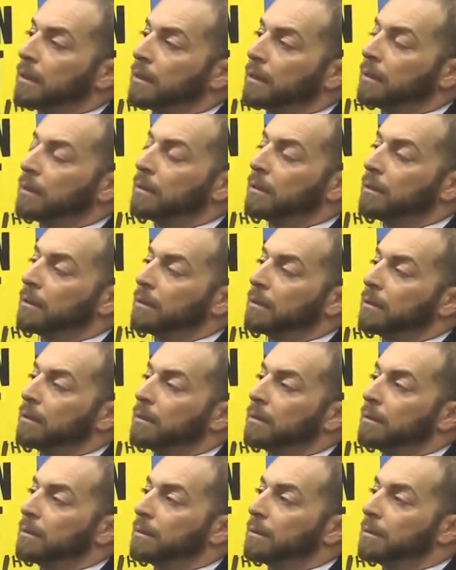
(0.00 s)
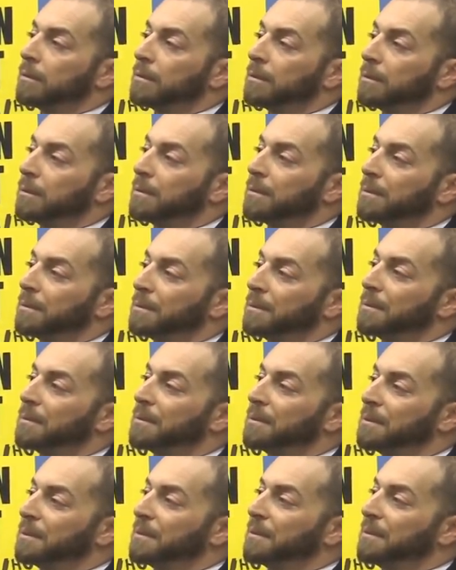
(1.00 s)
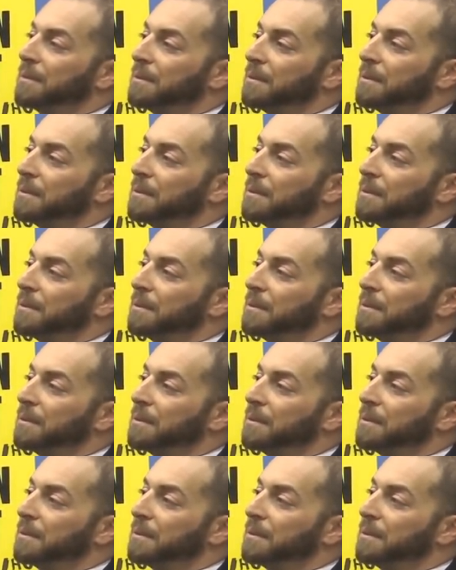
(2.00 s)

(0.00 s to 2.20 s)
This person isn't speaking.